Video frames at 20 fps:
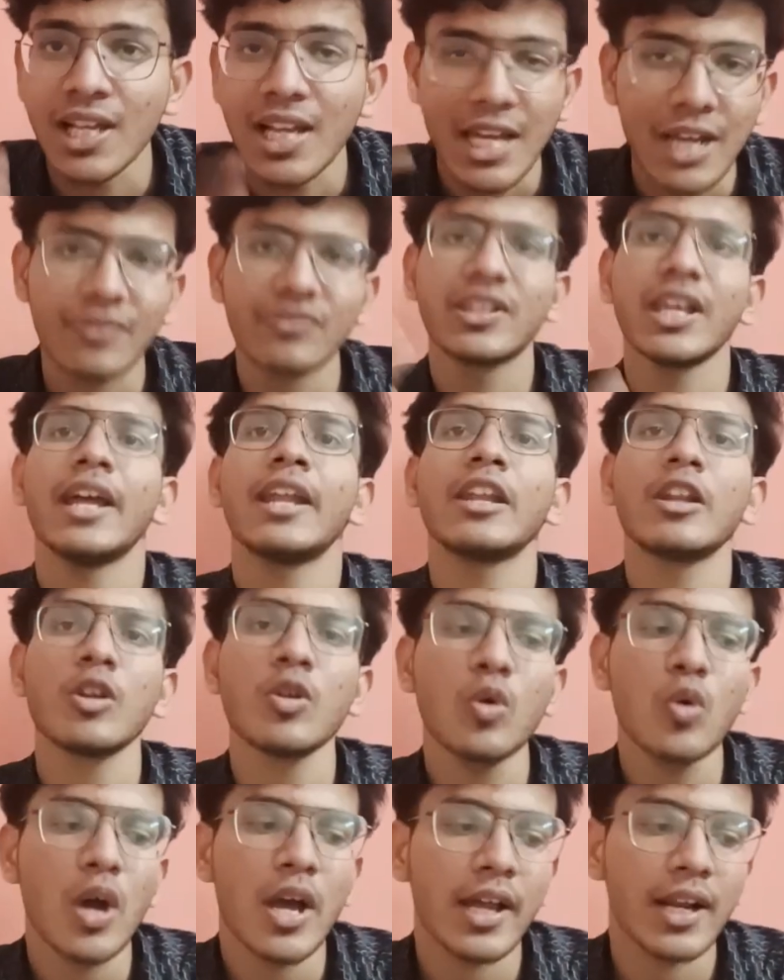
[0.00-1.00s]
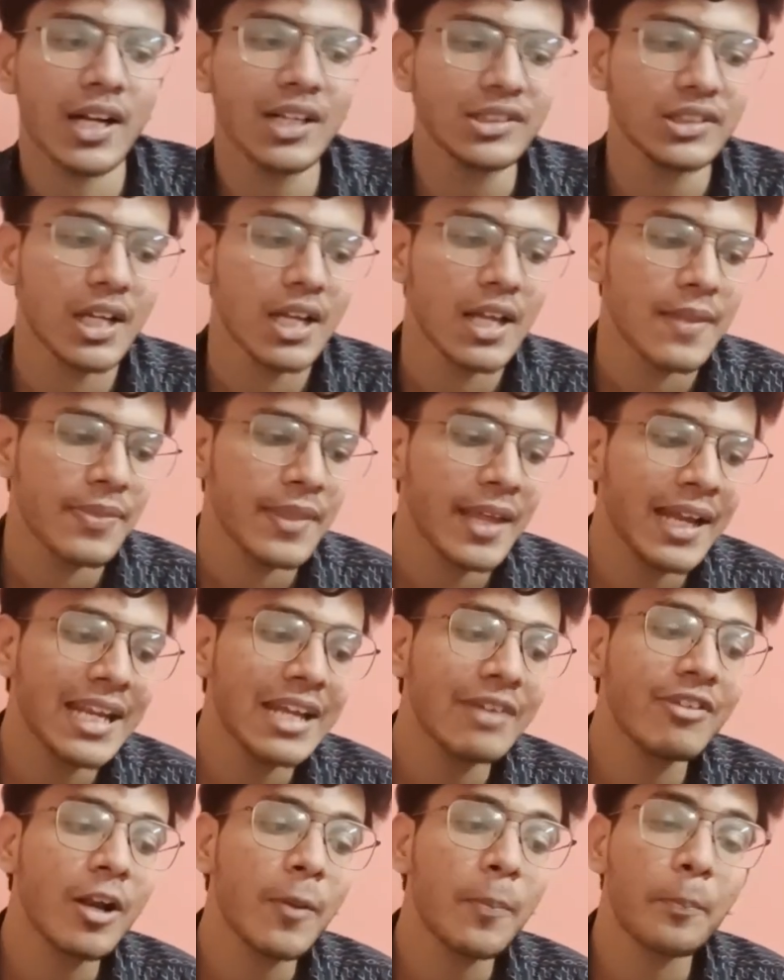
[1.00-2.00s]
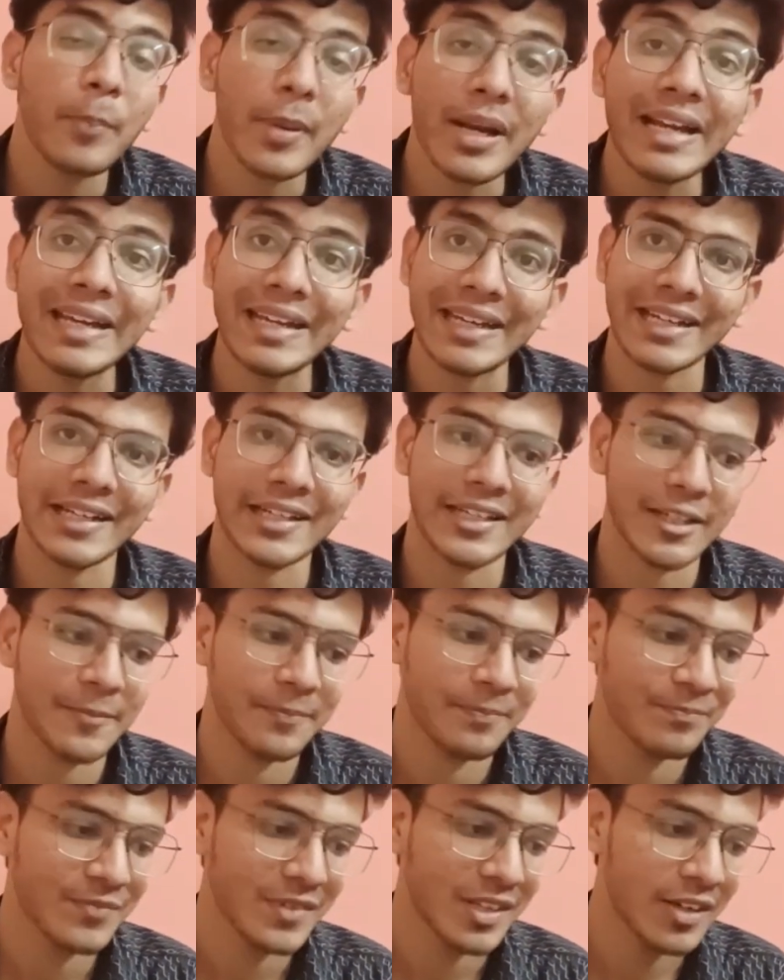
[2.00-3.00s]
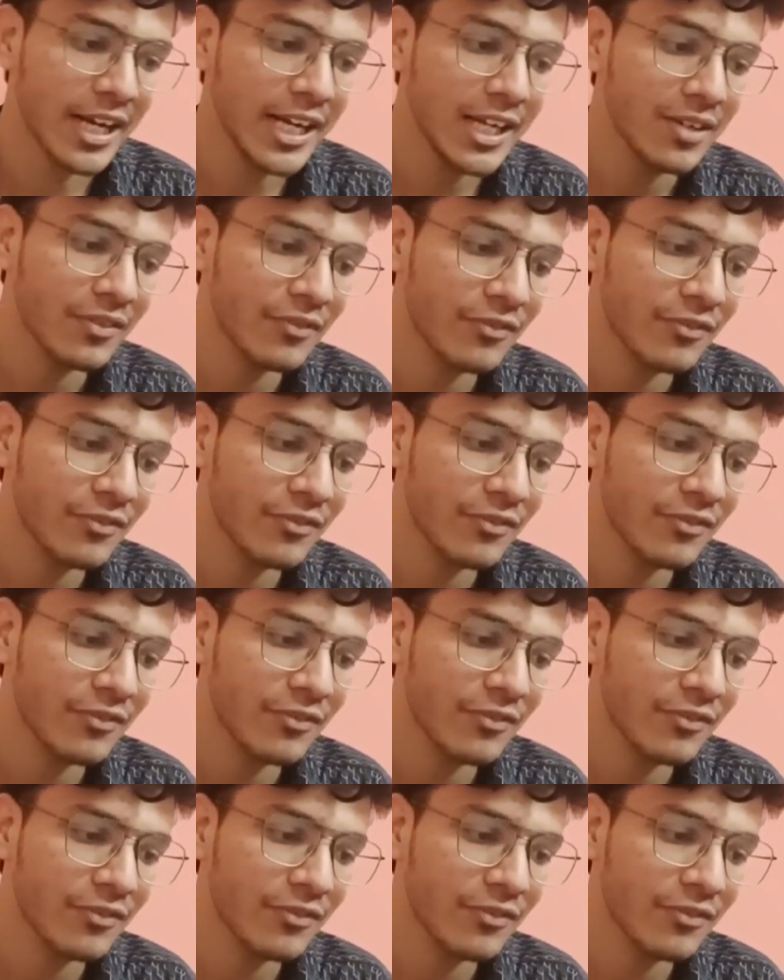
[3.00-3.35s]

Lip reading: If there are no errors, then it will print it, right?